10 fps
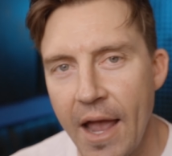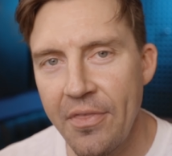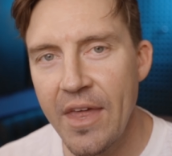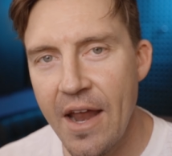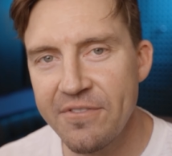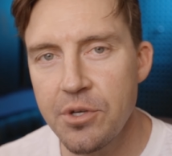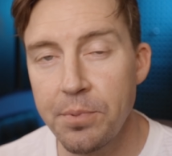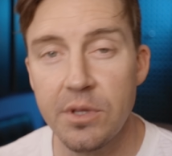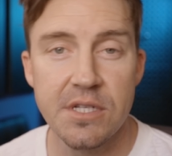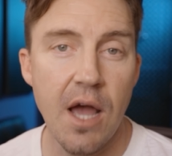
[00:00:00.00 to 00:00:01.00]
And then after you
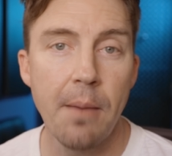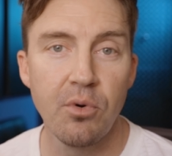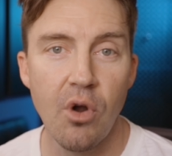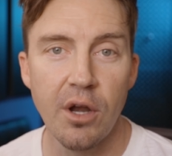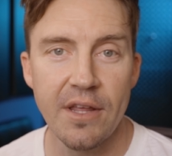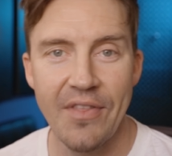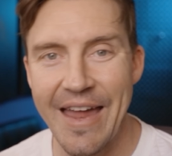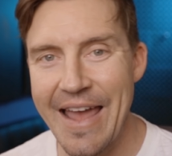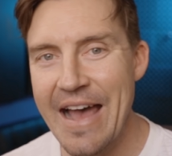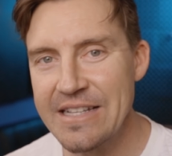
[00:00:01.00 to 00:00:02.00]
put the topper on it,
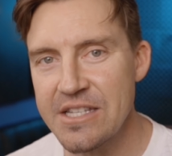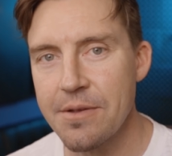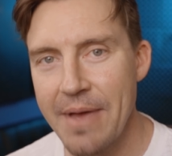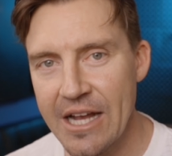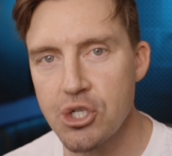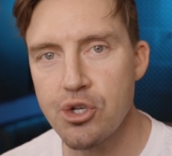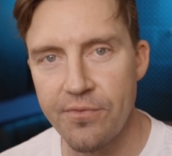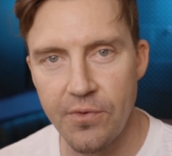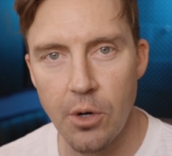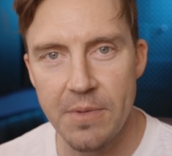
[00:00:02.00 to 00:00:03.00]
that adds some extra
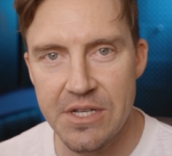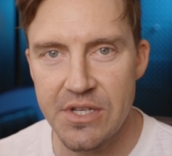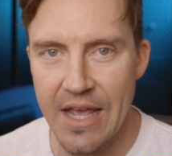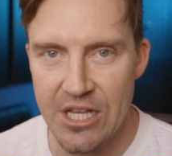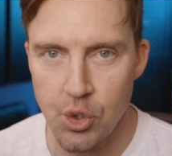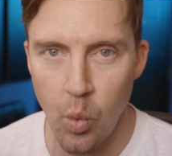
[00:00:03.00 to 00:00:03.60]
firmness as